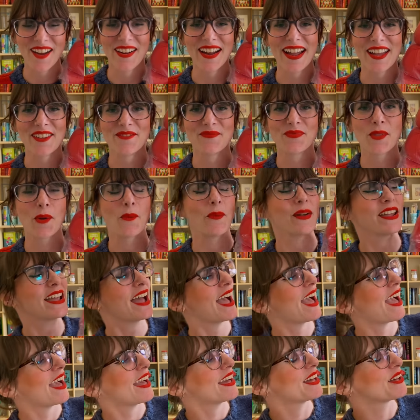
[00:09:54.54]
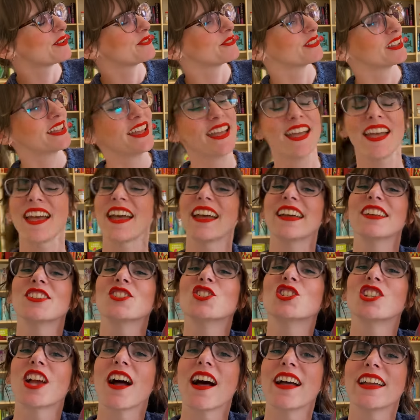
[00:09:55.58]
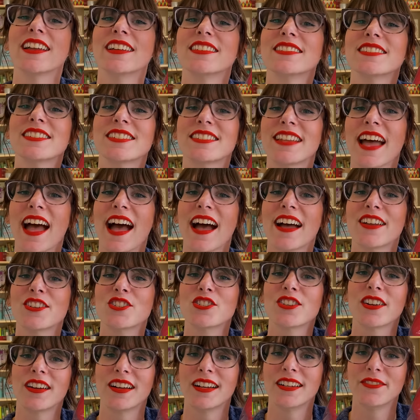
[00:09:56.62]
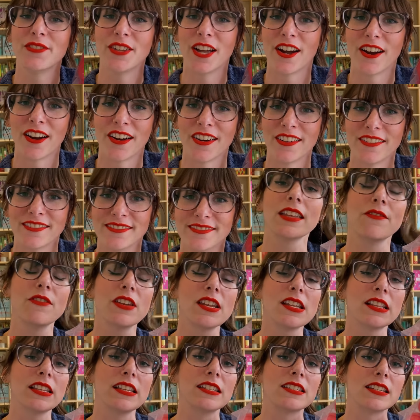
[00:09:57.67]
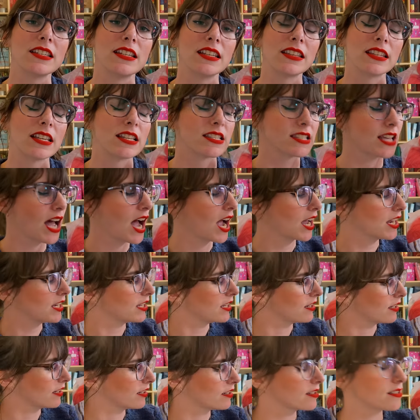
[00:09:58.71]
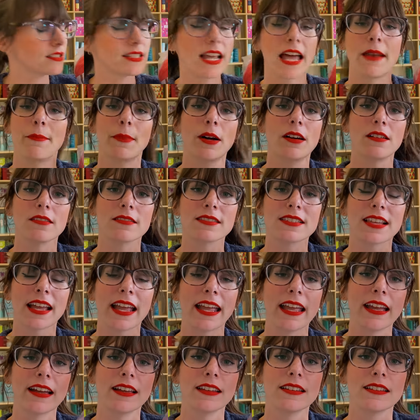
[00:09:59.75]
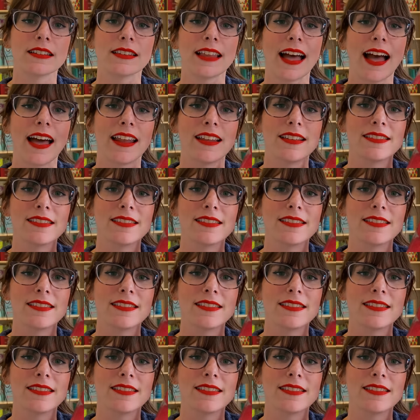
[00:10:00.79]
right, we have a giant stash of yarn. Immediately to knit this, I needed 10 balls and that